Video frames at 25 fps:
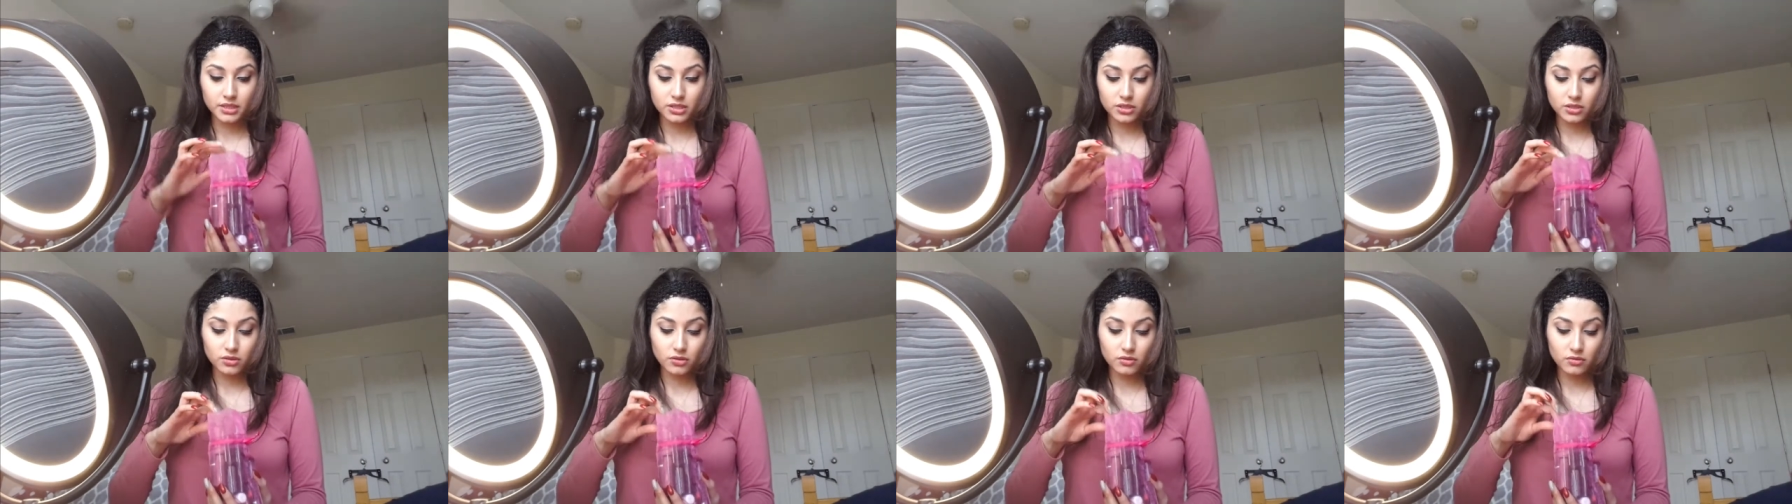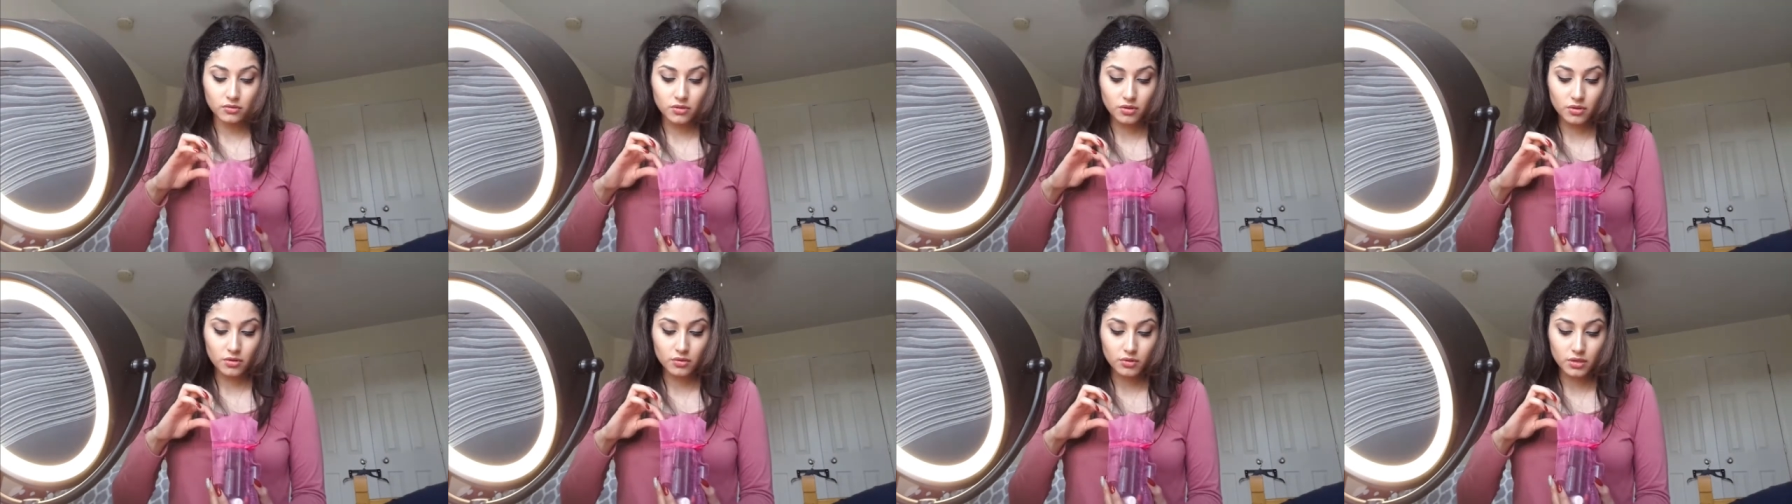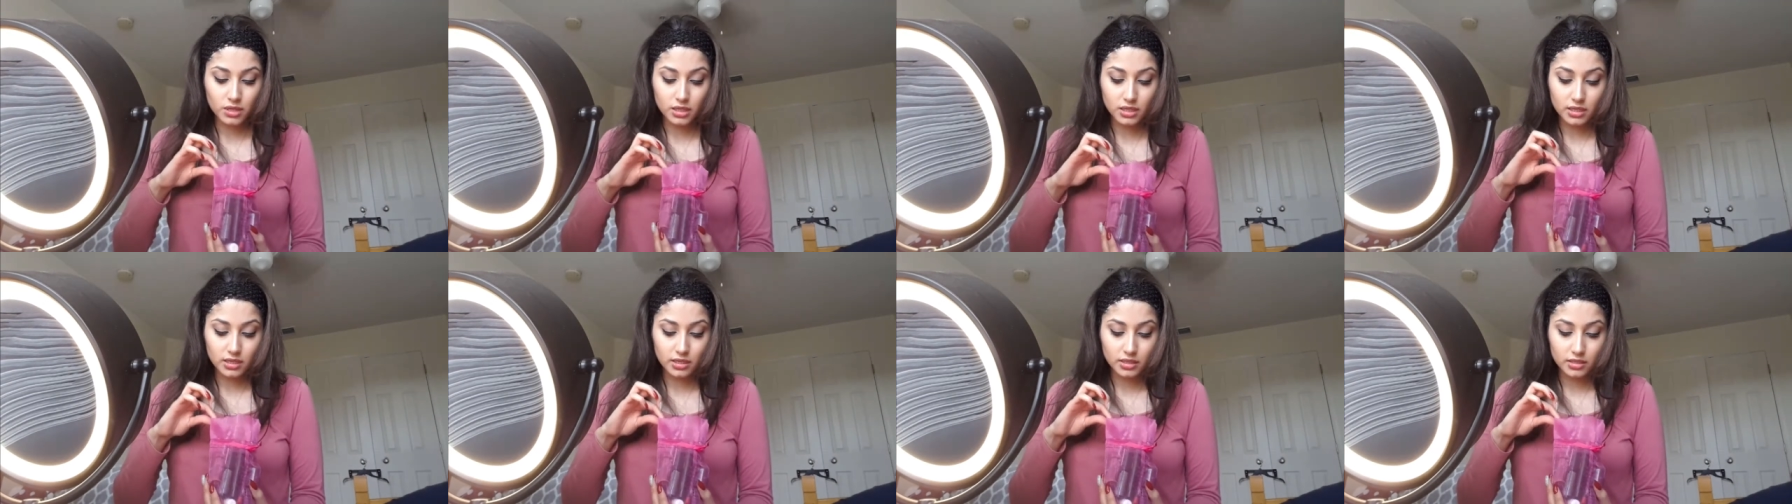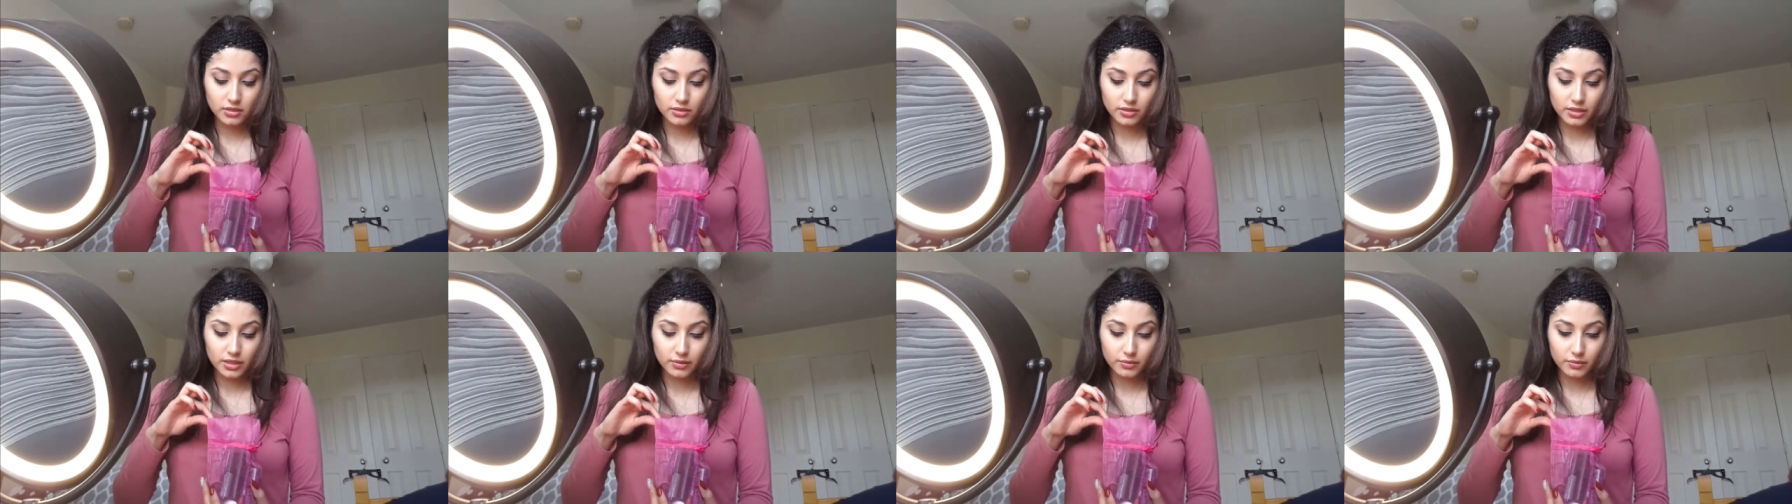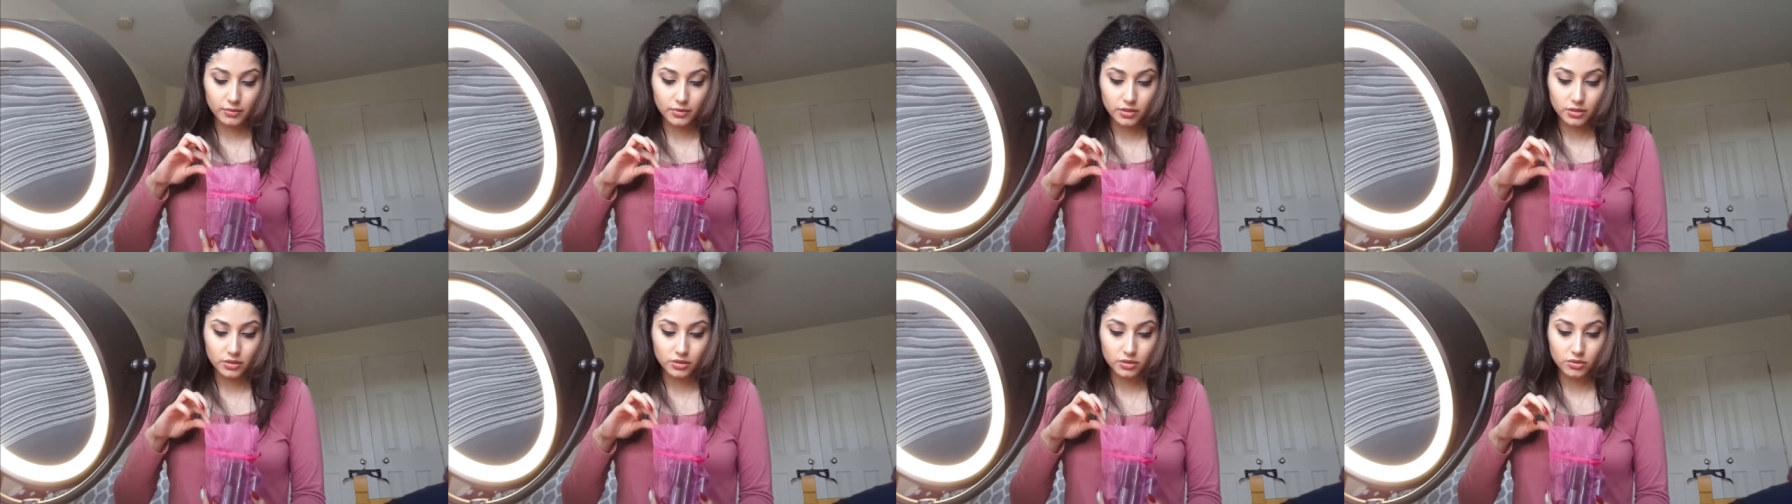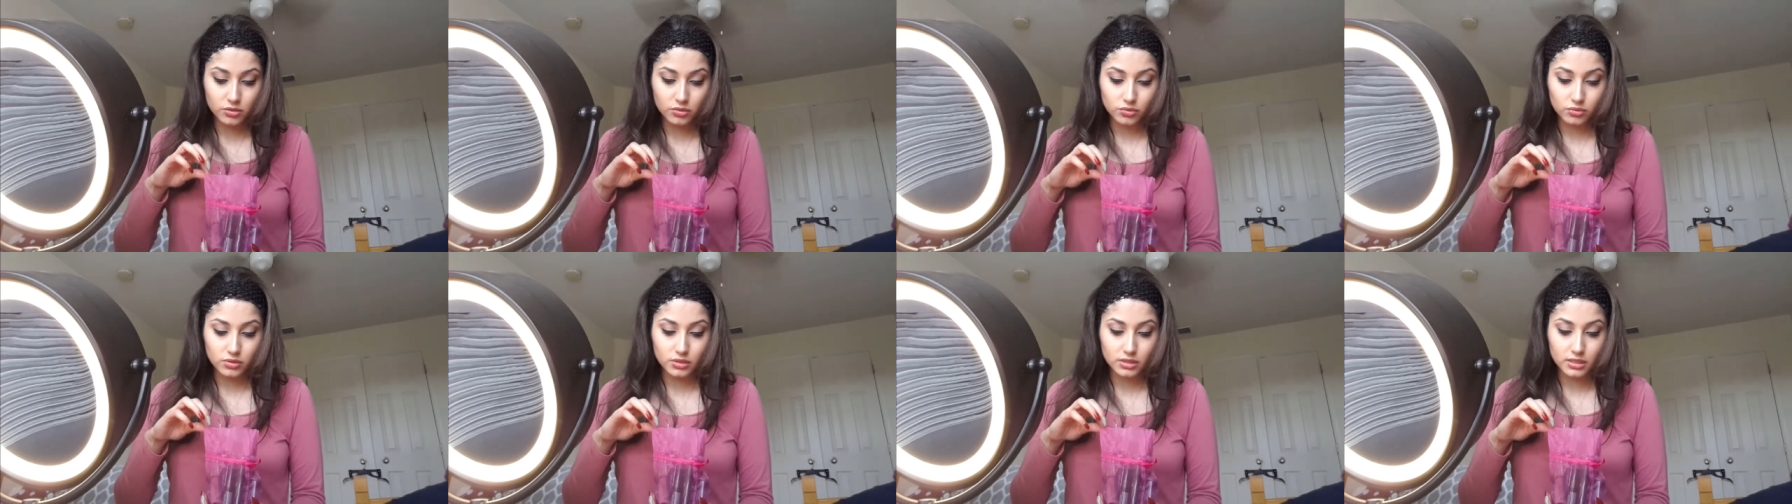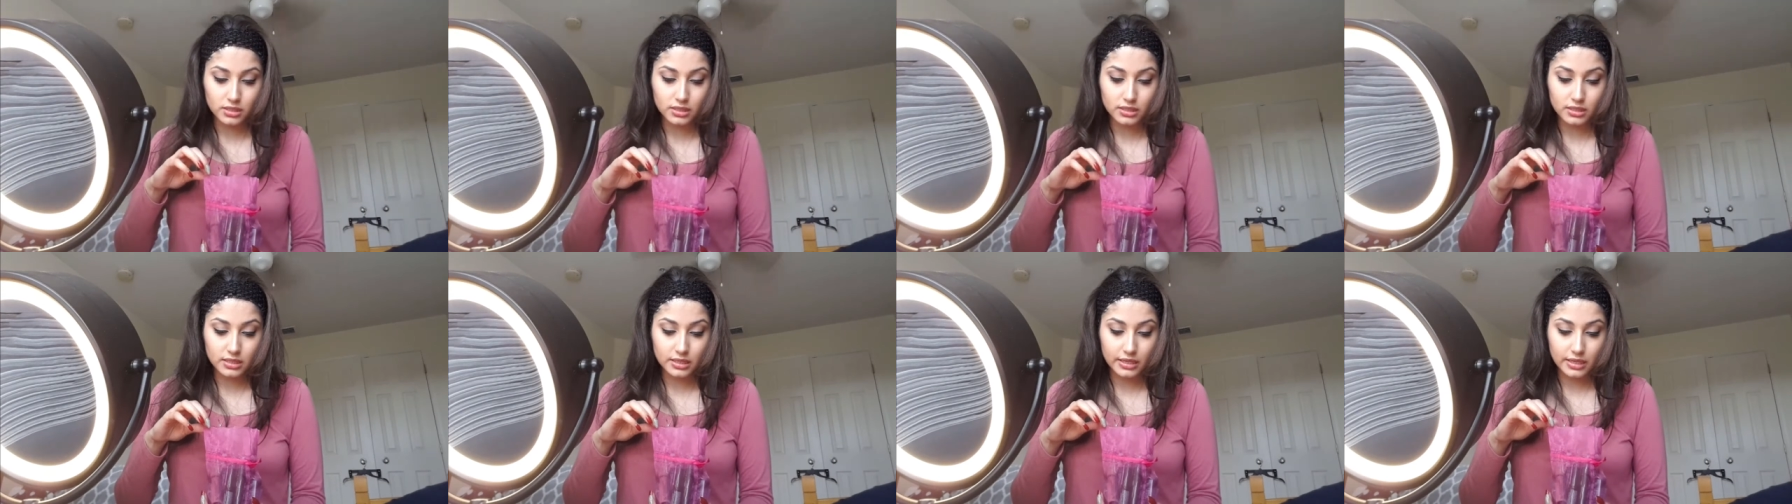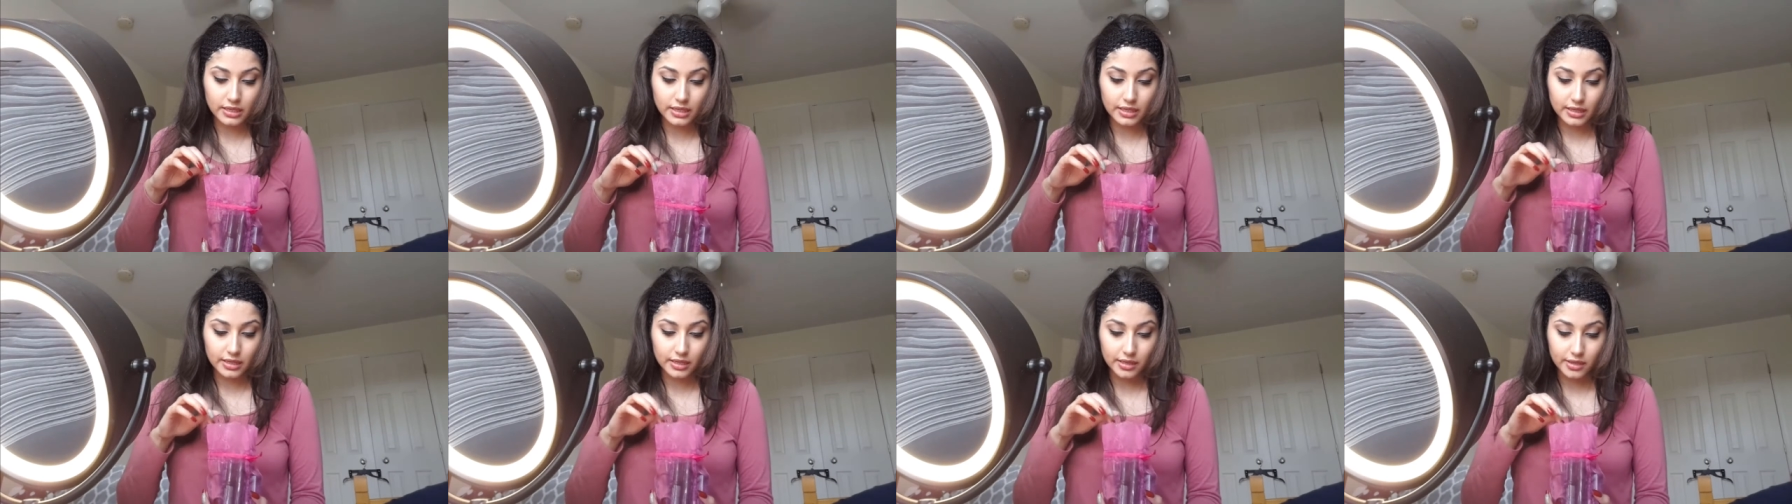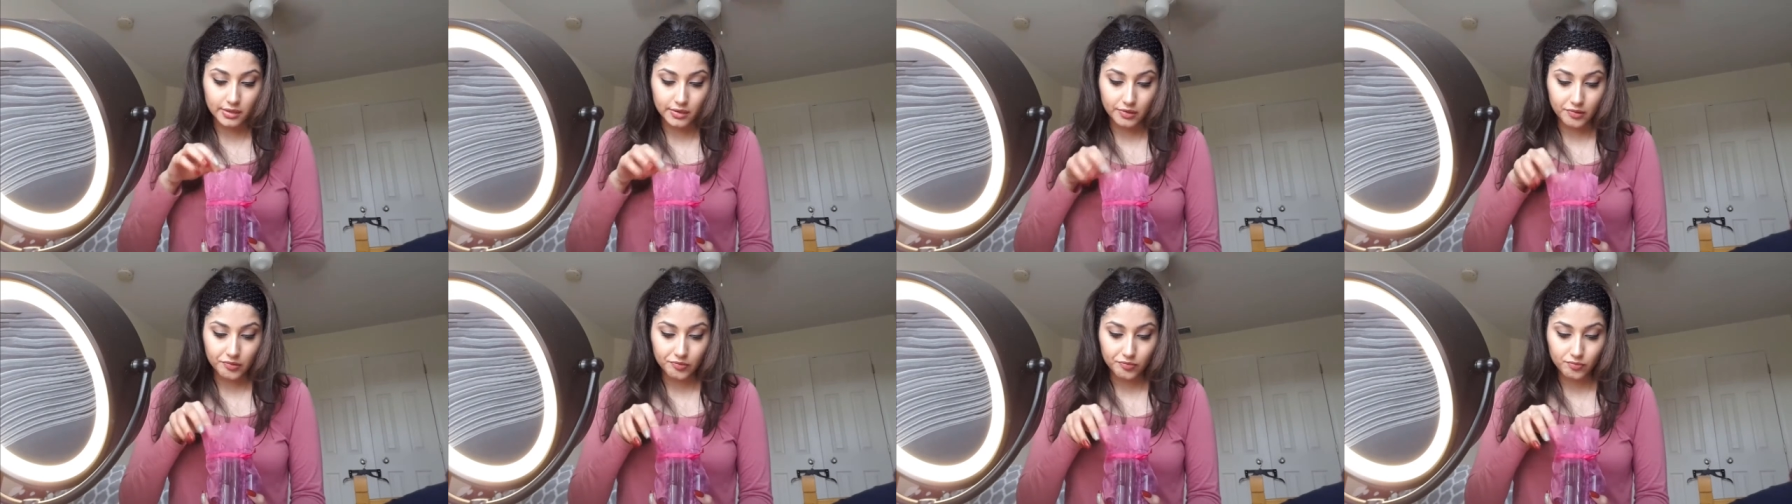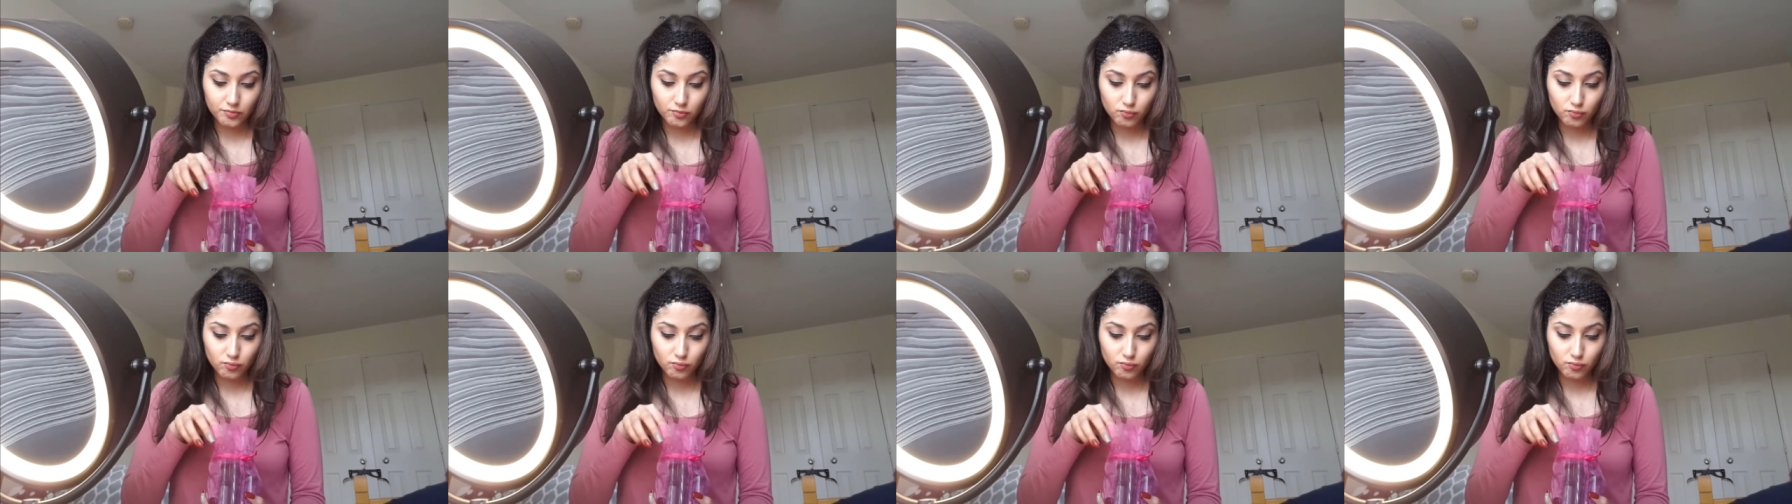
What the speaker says: Don't know what color I want to do today.